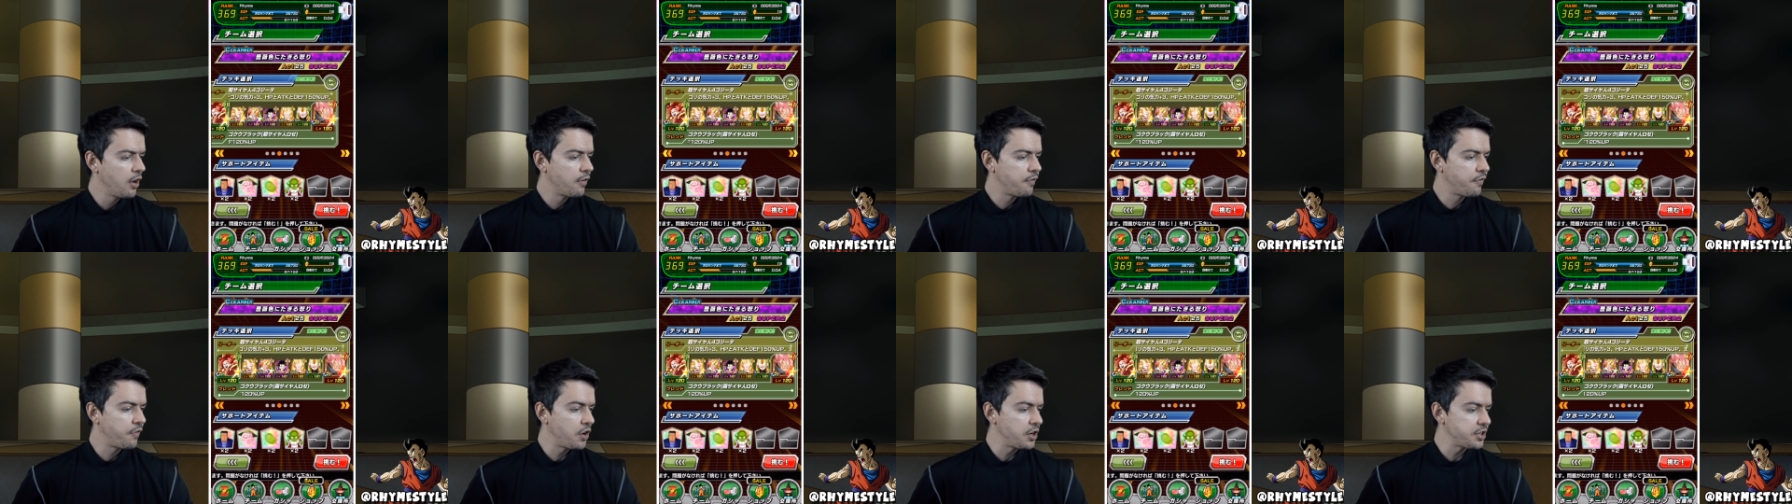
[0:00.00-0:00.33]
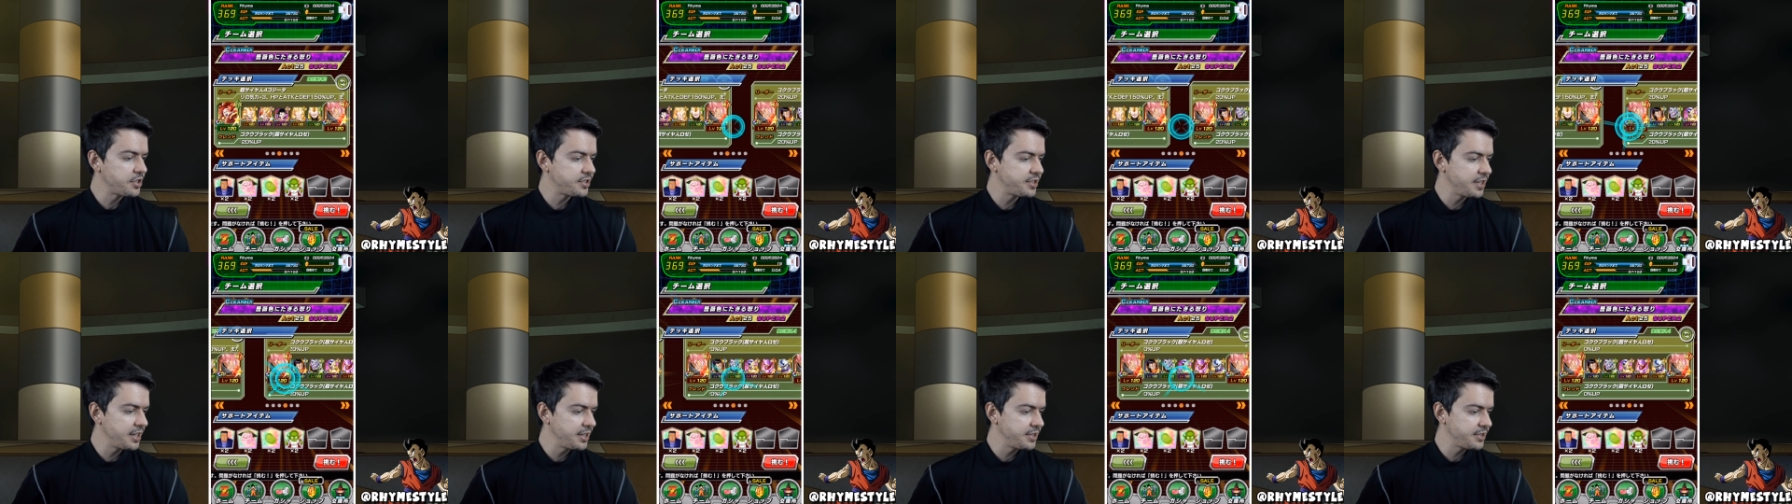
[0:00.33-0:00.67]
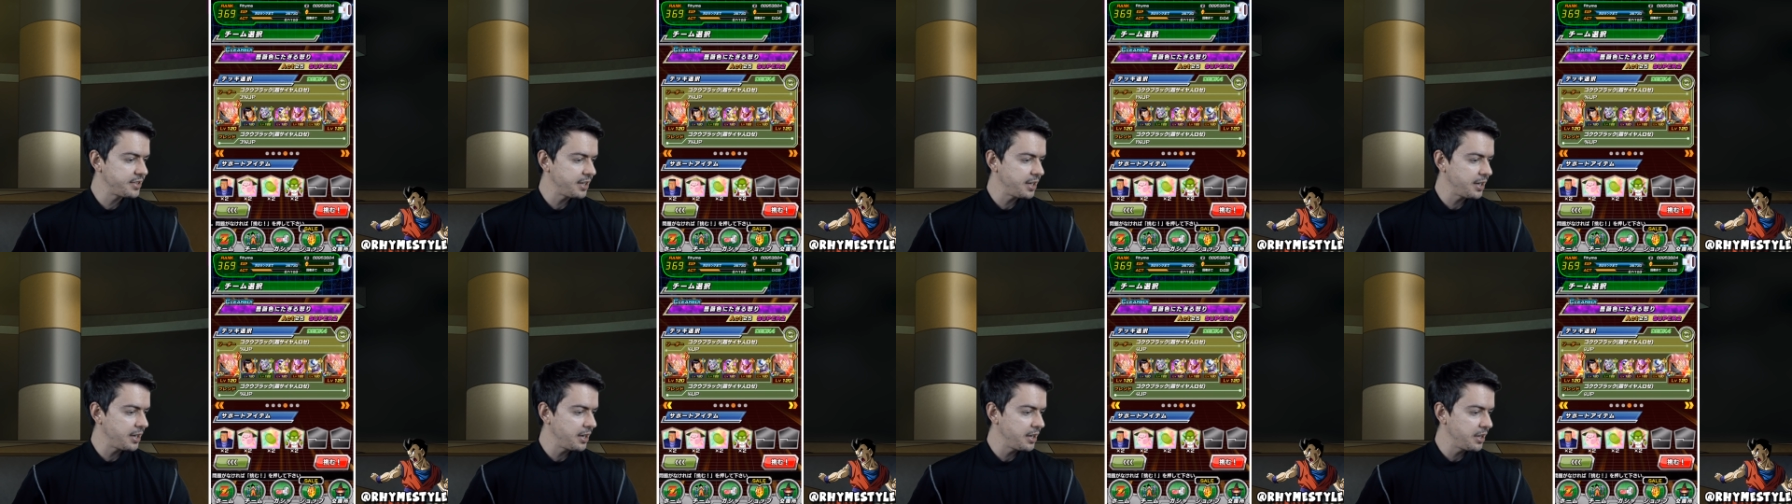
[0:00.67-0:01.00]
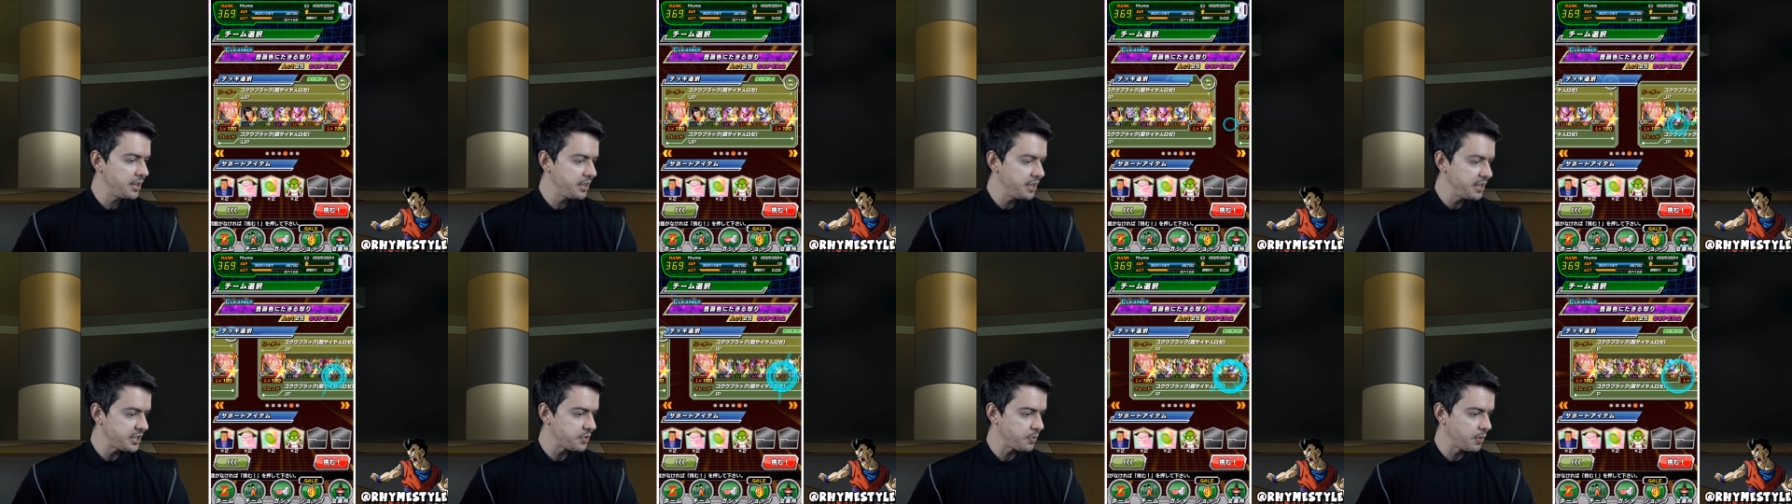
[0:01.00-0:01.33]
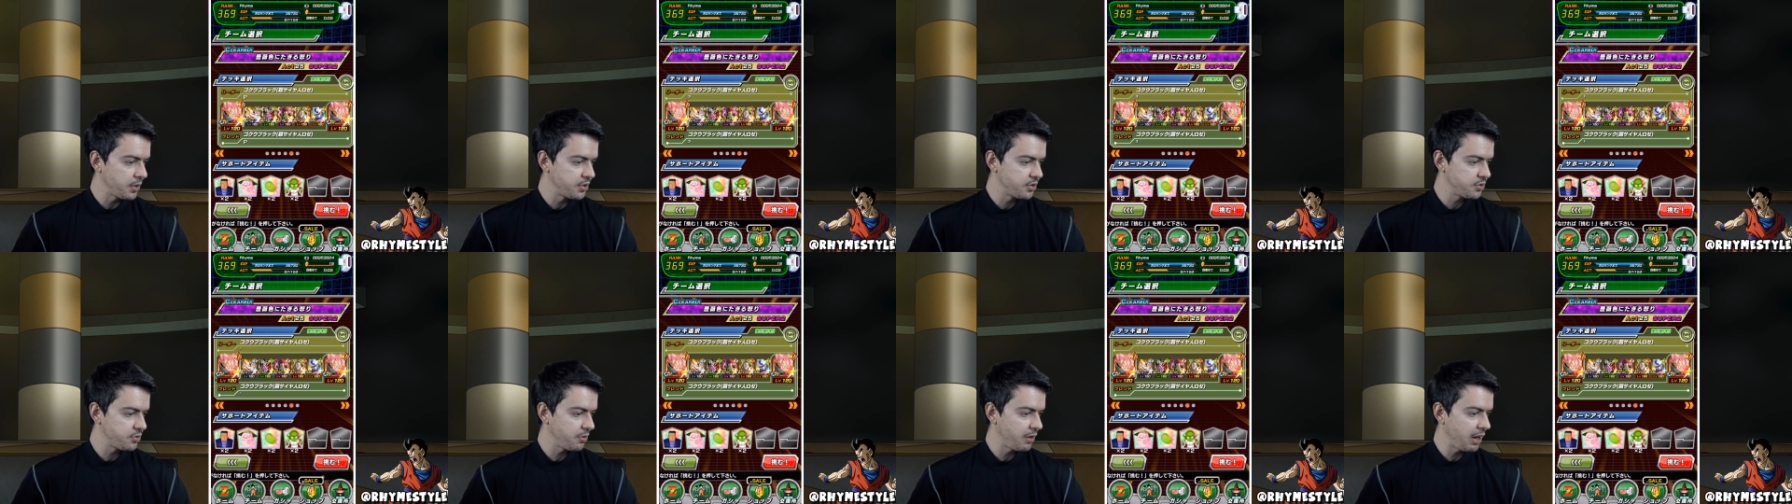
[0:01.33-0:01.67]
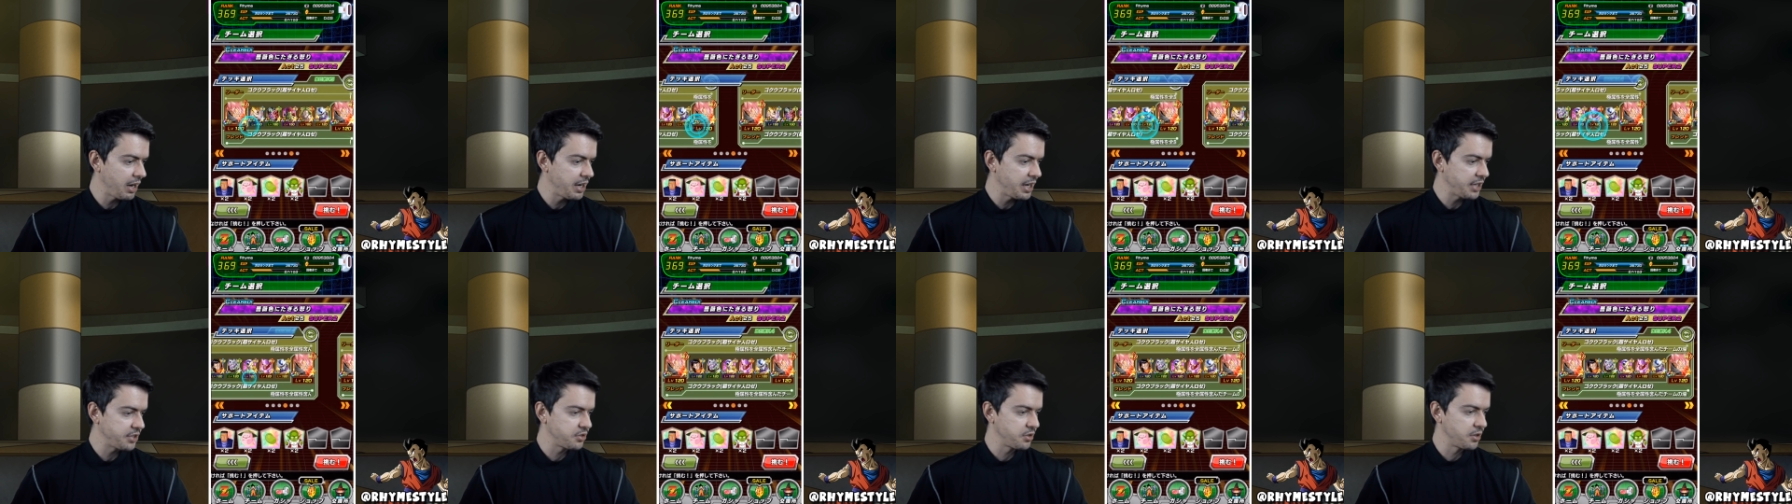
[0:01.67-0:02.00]
versus uh, this one, so
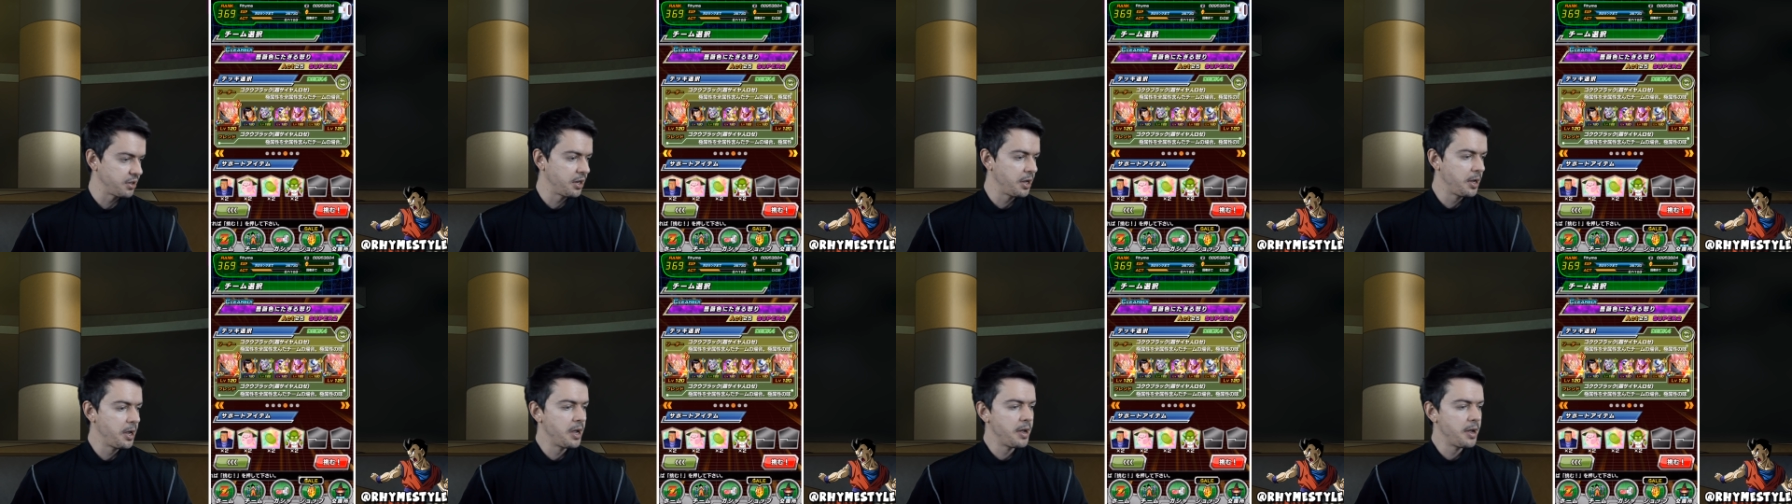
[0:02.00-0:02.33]
right next to it.